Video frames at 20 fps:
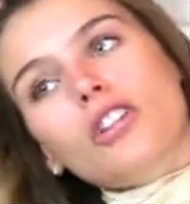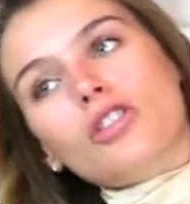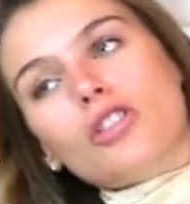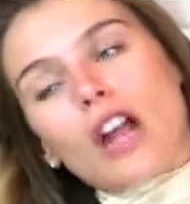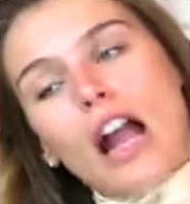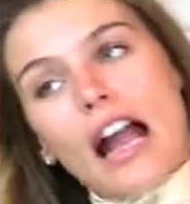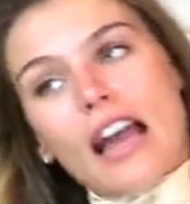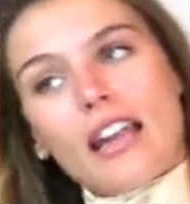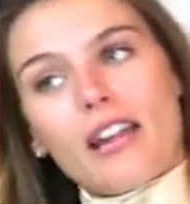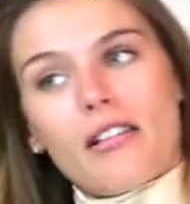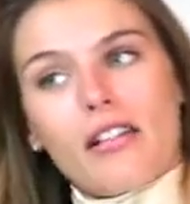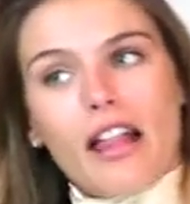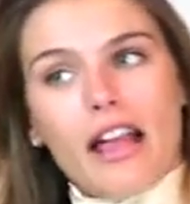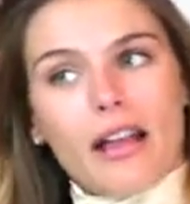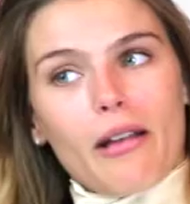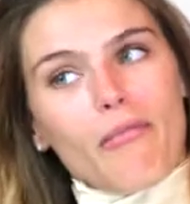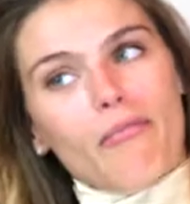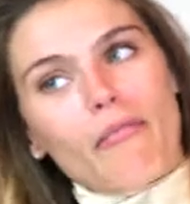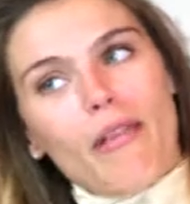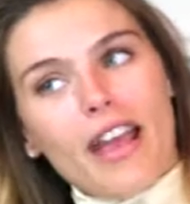try to
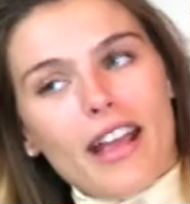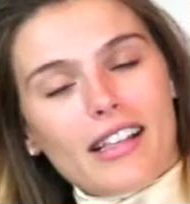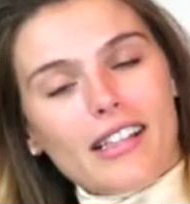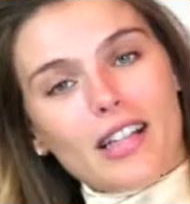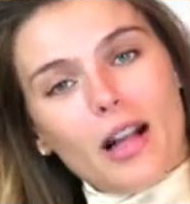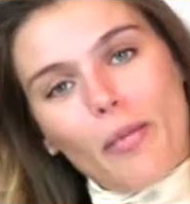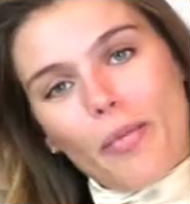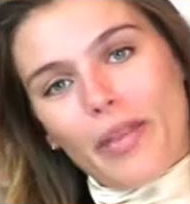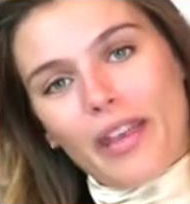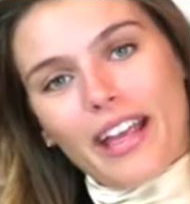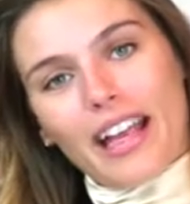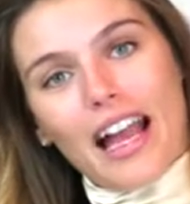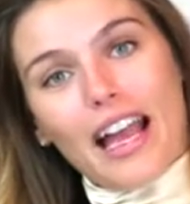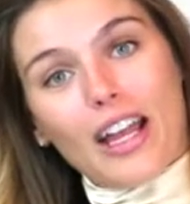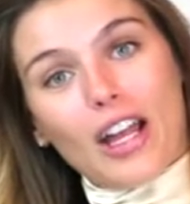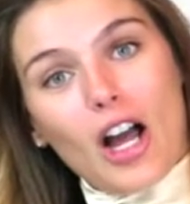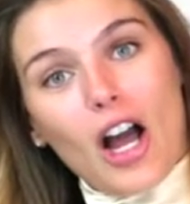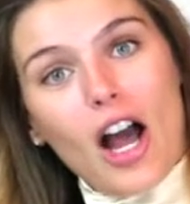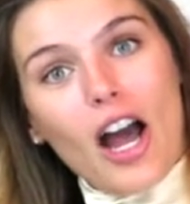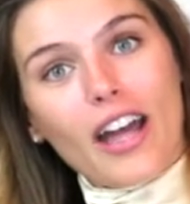like make something
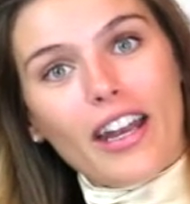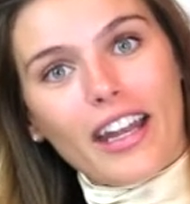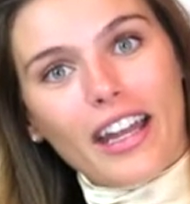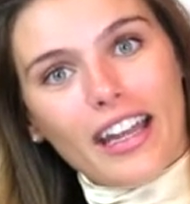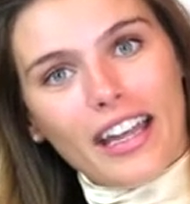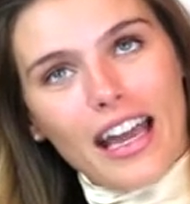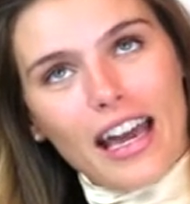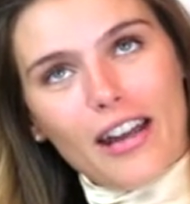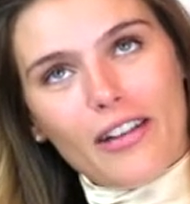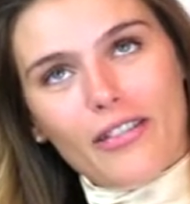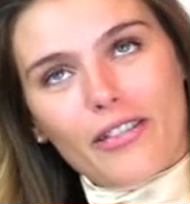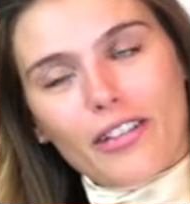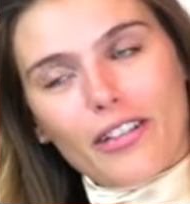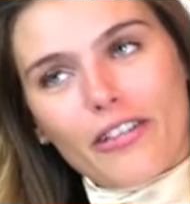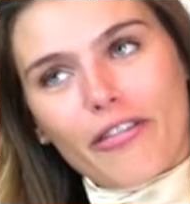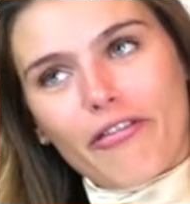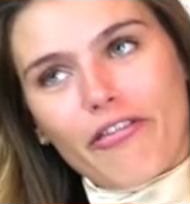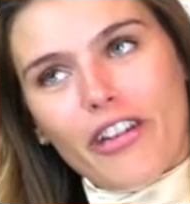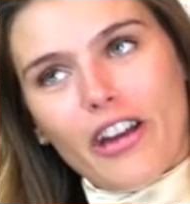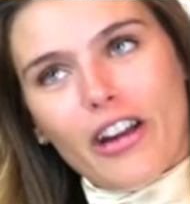iconic out of
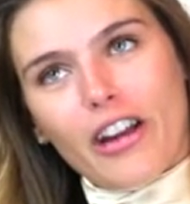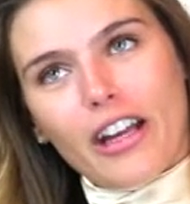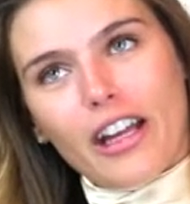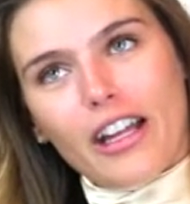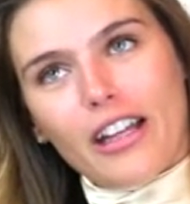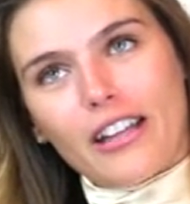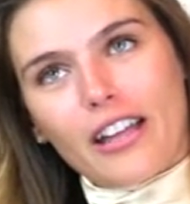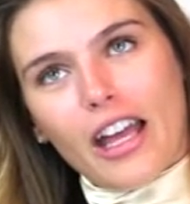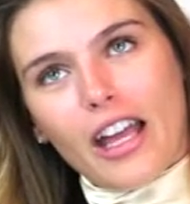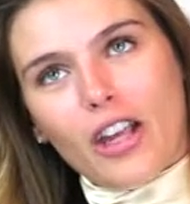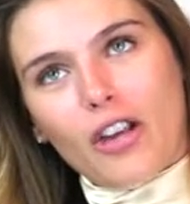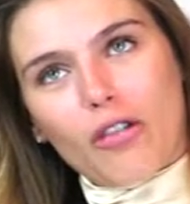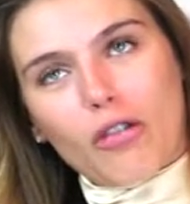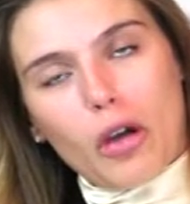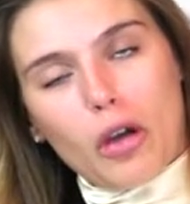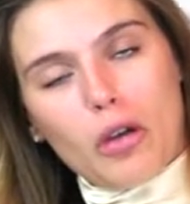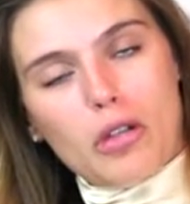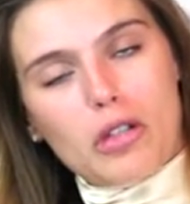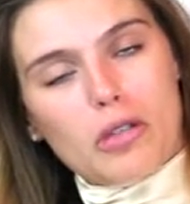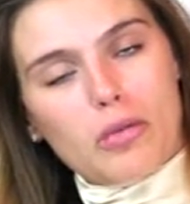a very like
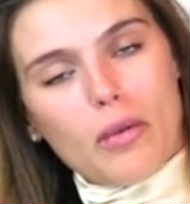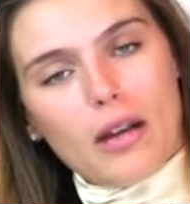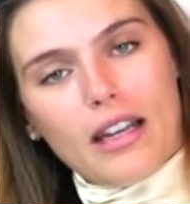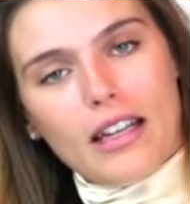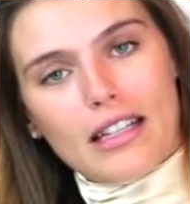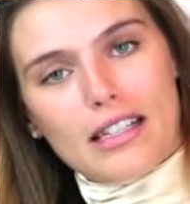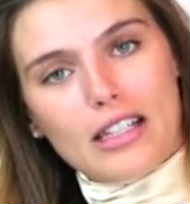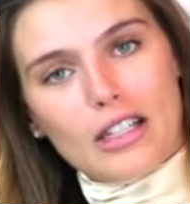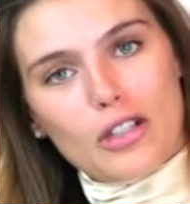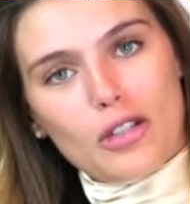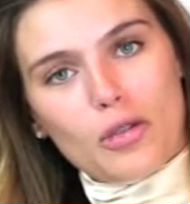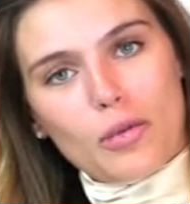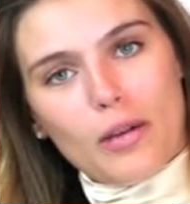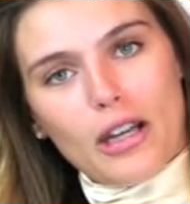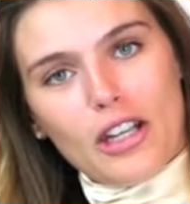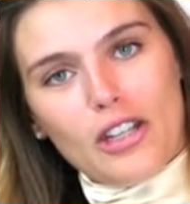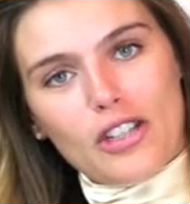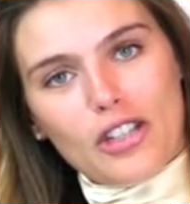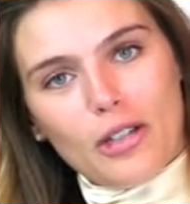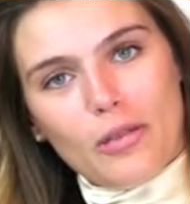gross, sweaty
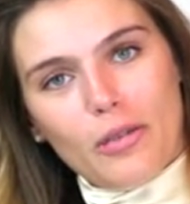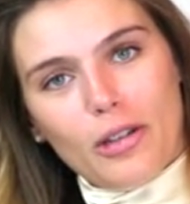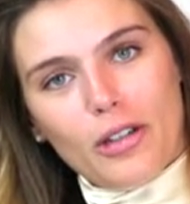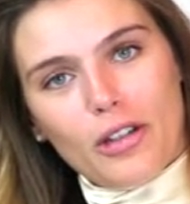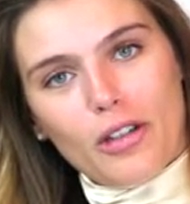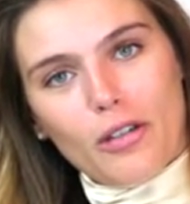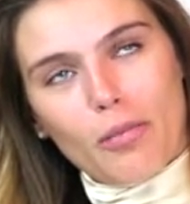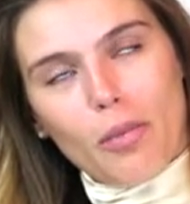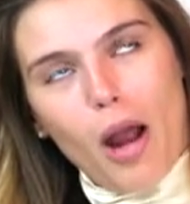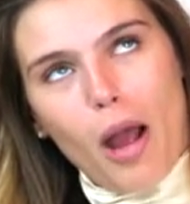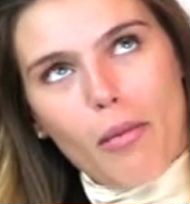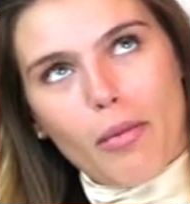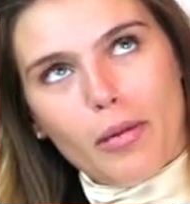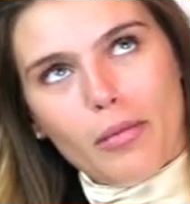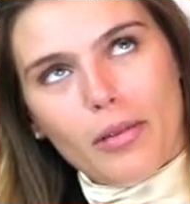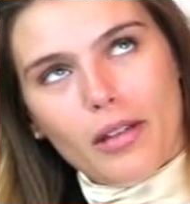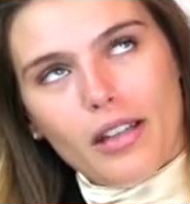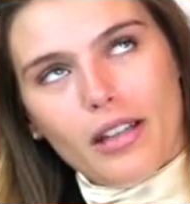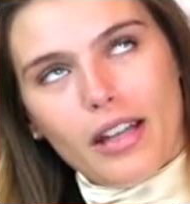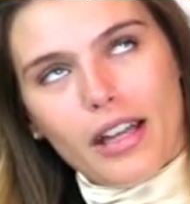situation when you're
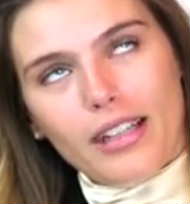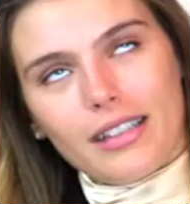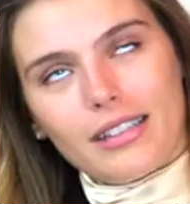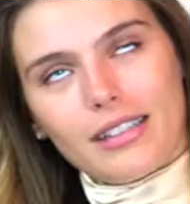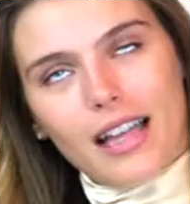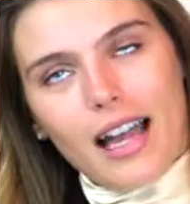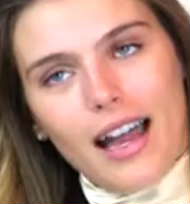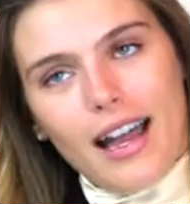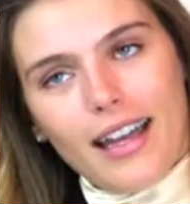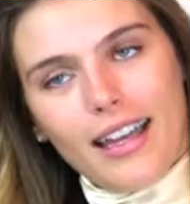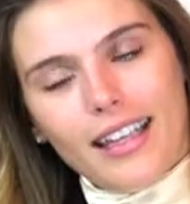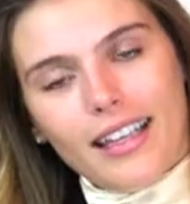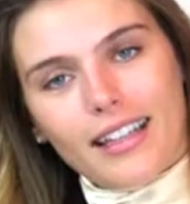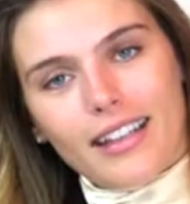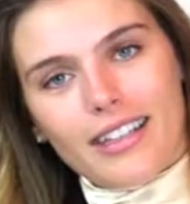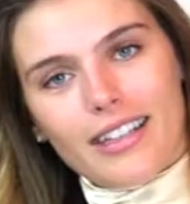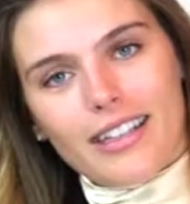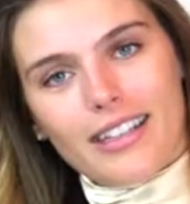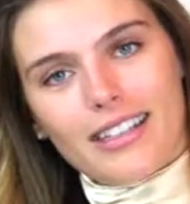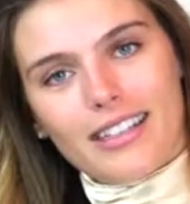probably like dying in
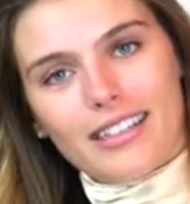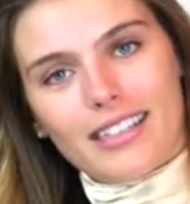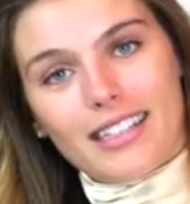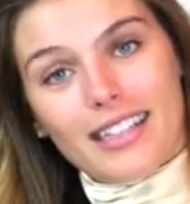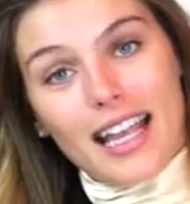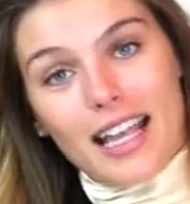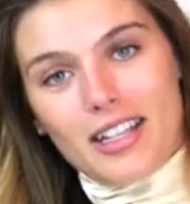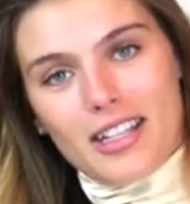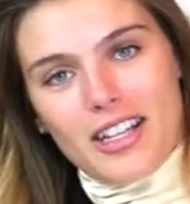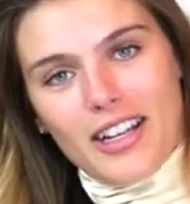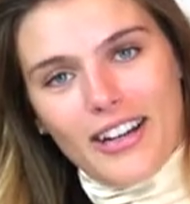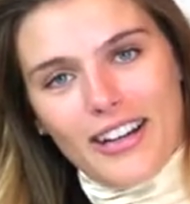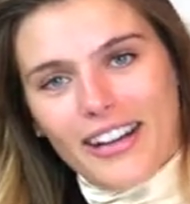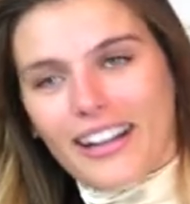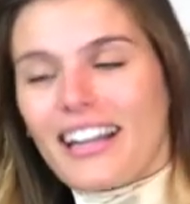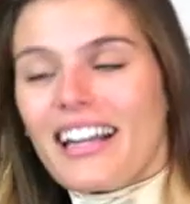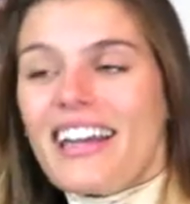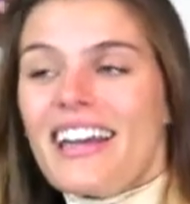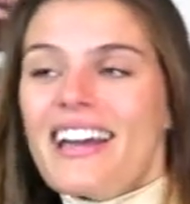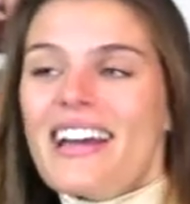the
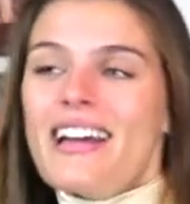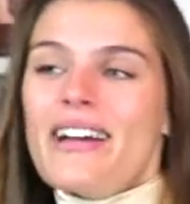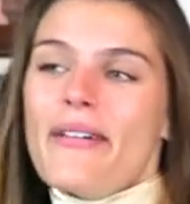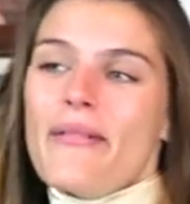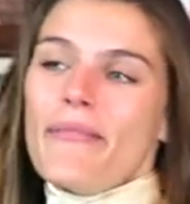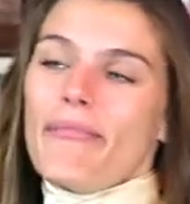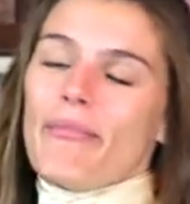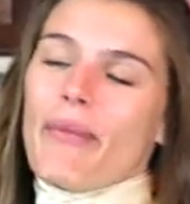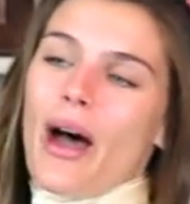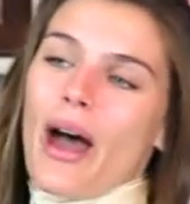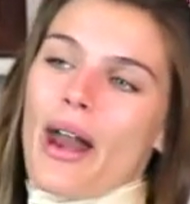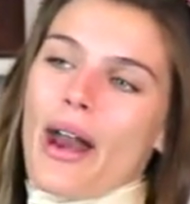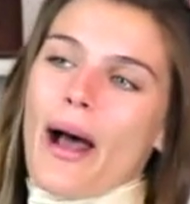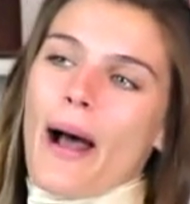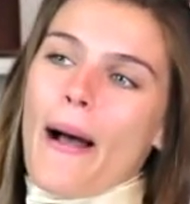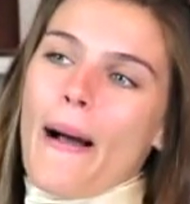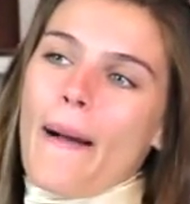desert. But